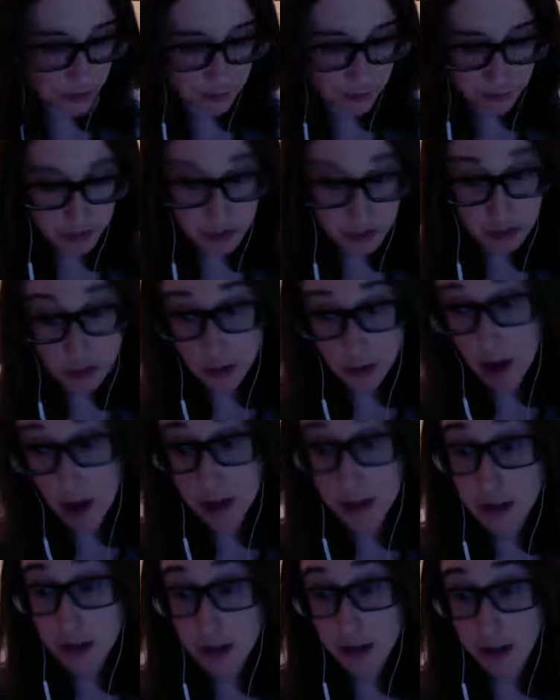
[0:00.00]

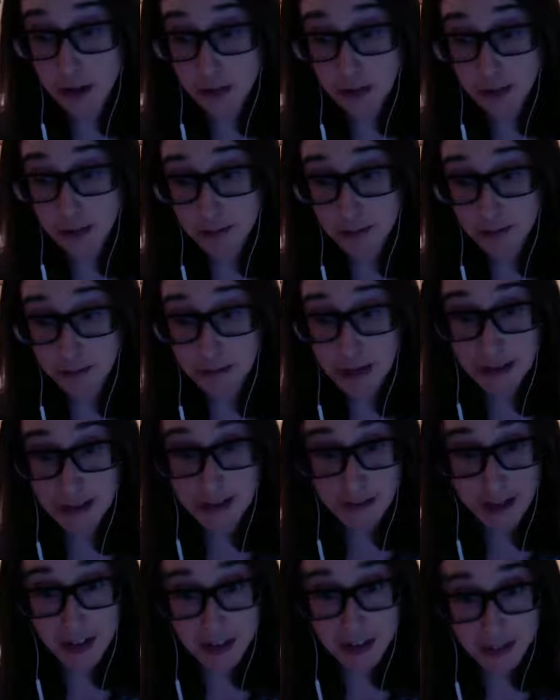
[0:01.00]
long-term
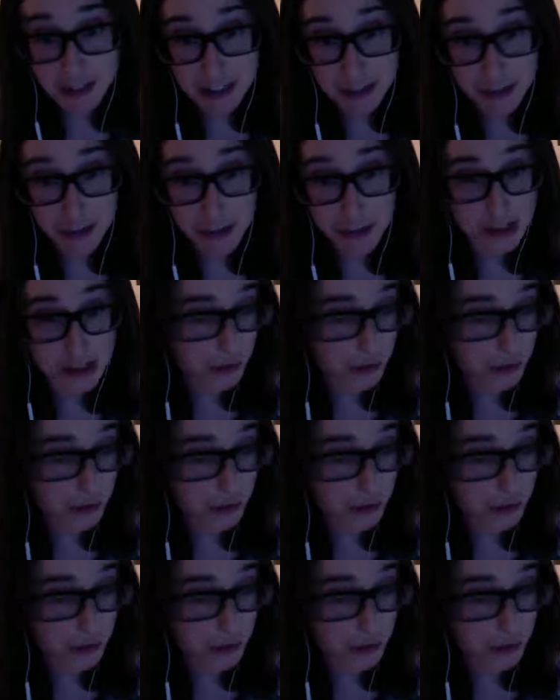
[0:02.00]
methamphetamine use, like